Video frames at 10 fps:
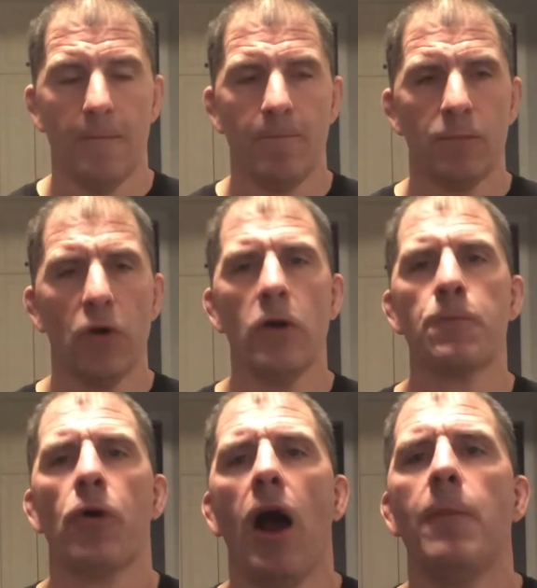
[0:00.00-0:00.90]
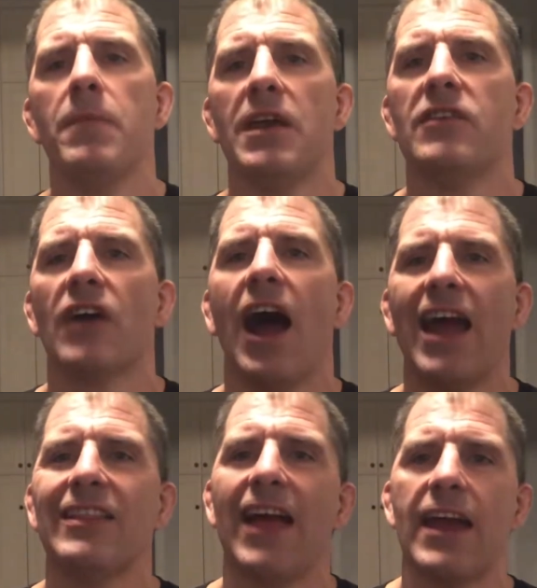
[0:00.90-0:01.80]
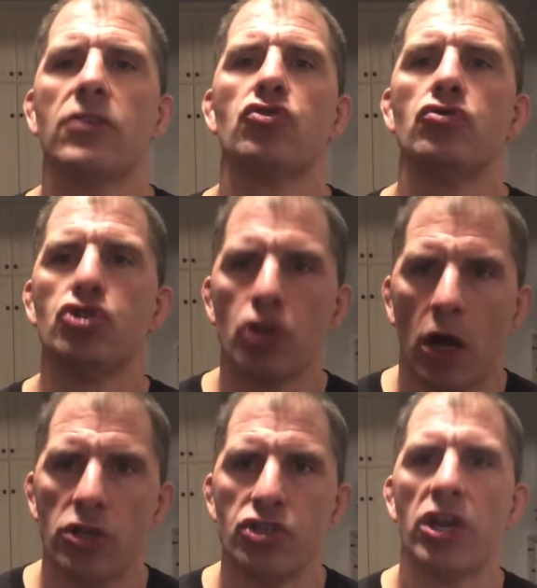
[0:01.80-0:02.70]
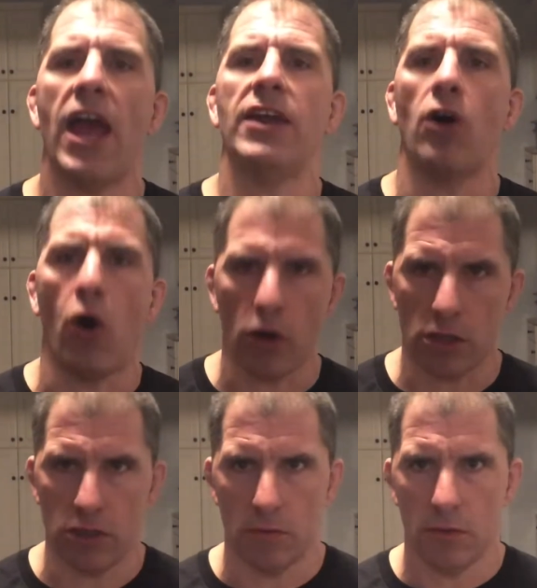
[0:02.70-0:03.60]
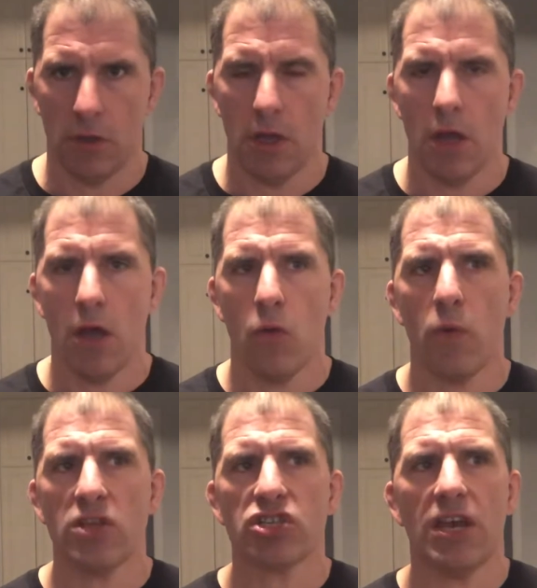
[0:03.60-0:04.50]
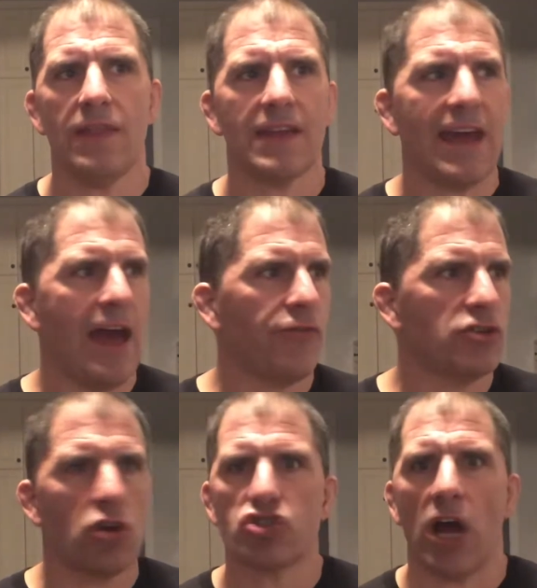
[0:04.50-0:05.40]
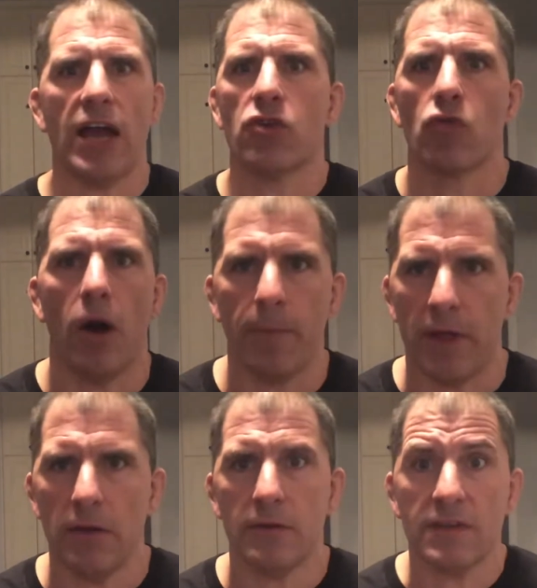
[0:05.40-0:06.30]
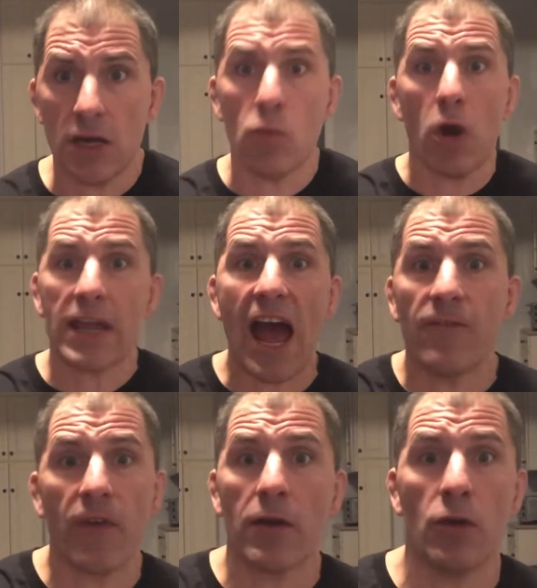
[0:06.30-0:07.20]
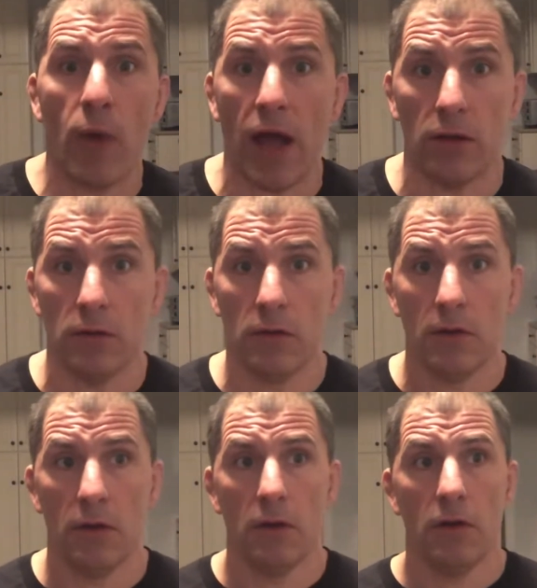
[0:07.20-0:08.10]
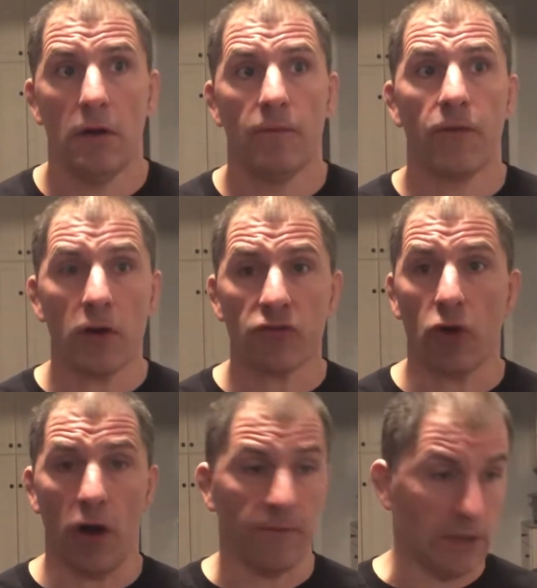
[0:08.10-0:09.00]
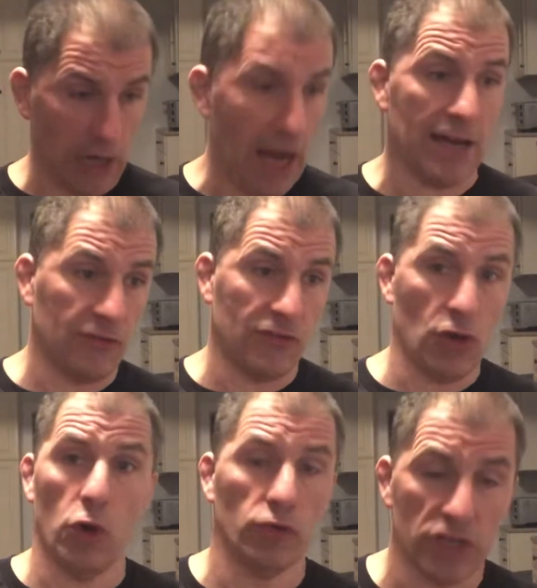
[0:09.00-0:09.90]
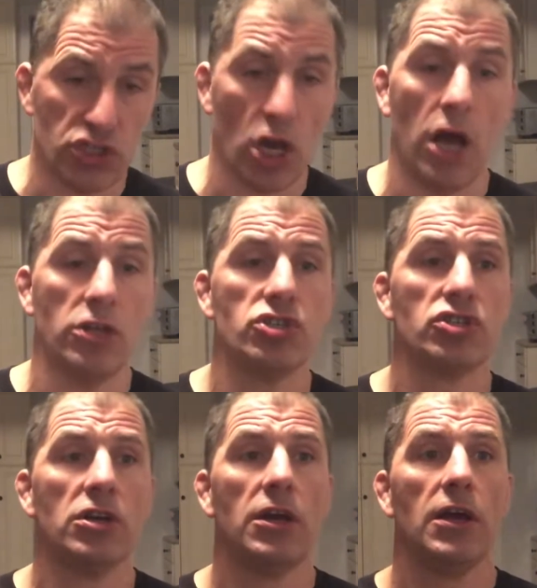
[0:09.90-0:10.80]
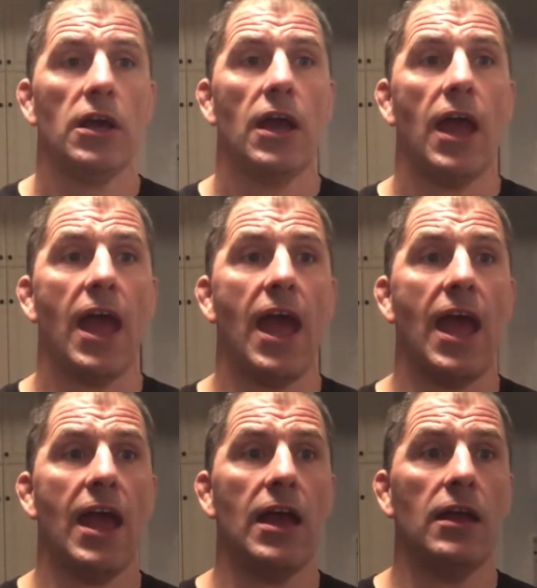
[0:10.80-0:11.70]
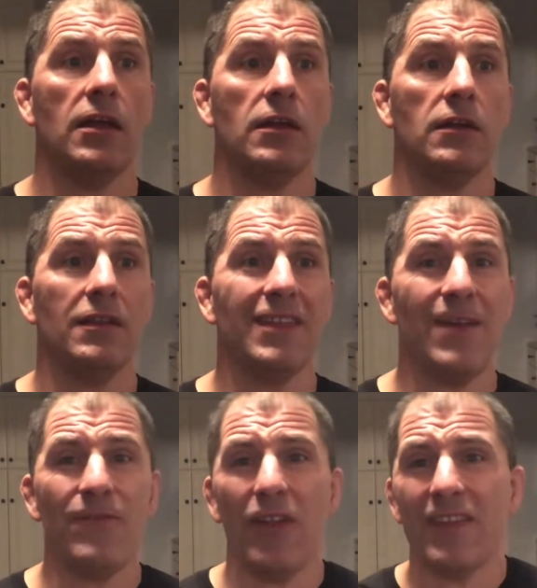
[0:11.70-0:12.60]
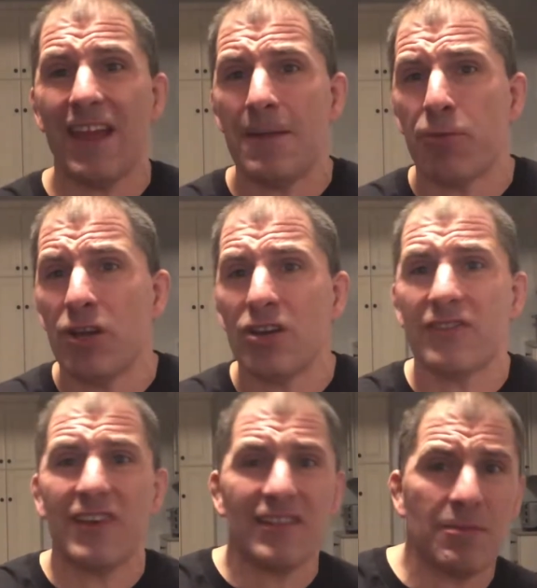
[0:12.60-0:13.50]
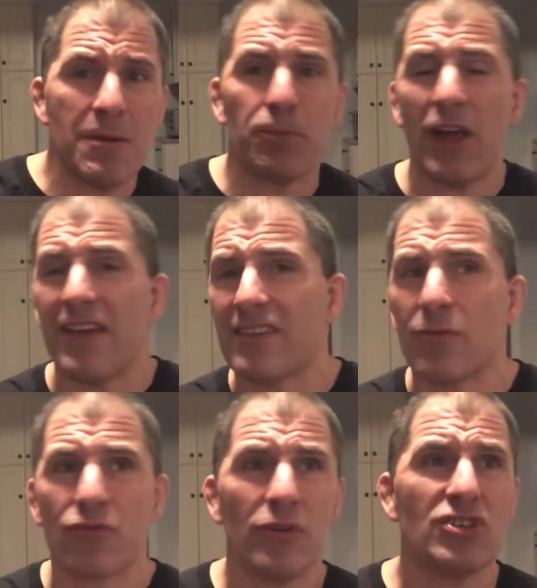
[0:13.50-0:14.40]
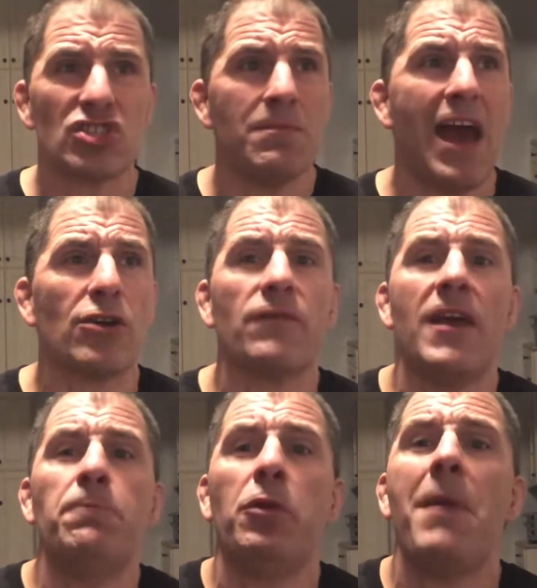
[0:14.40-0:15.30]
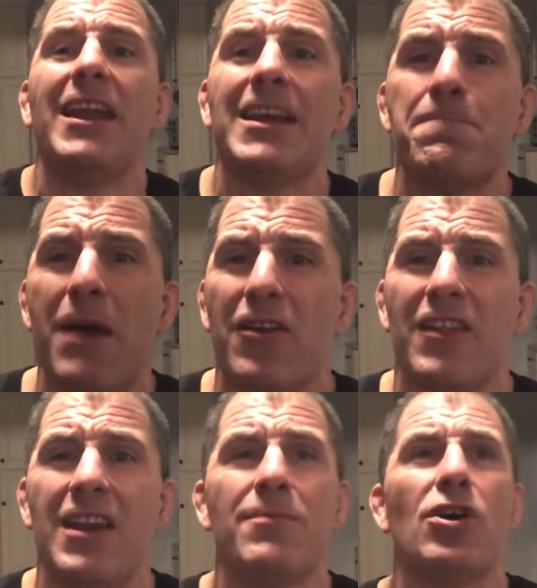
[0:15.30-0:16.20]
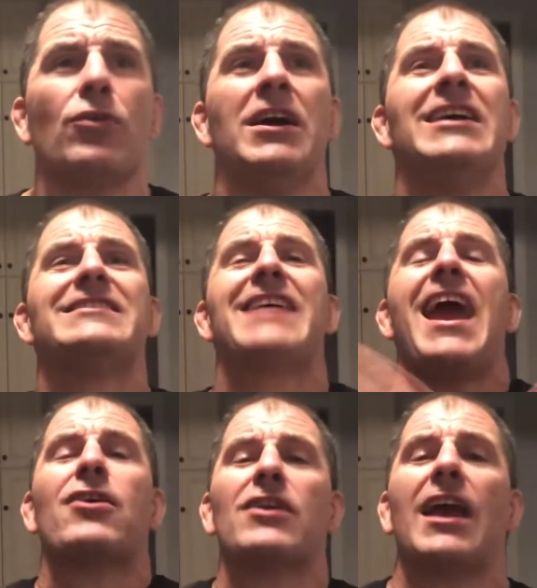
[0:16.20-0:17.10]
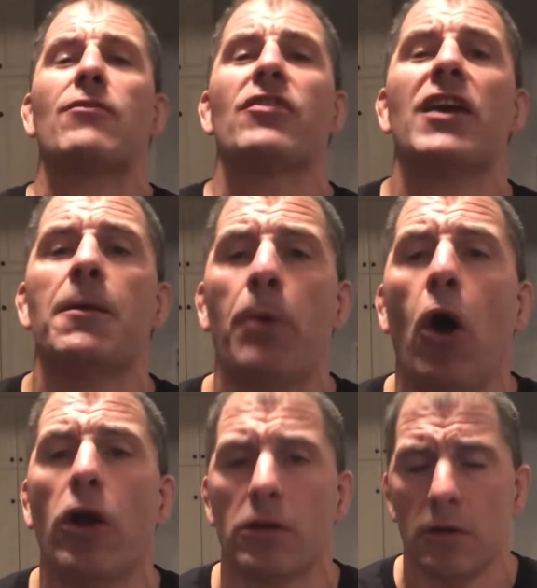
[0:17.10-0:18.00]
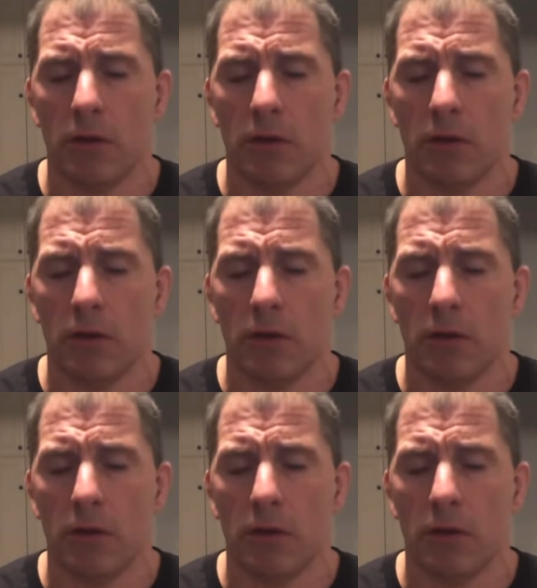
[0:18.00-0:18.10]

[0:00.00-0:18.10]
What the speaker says: The only problem is I like to judge and argue, which in the Catholic Church I grew up in didn't work out very well. First off, God only judge, and they felt like they had a pretty good system in place, and it was really just a matter of implementing it better. They need to go tearing everything apart.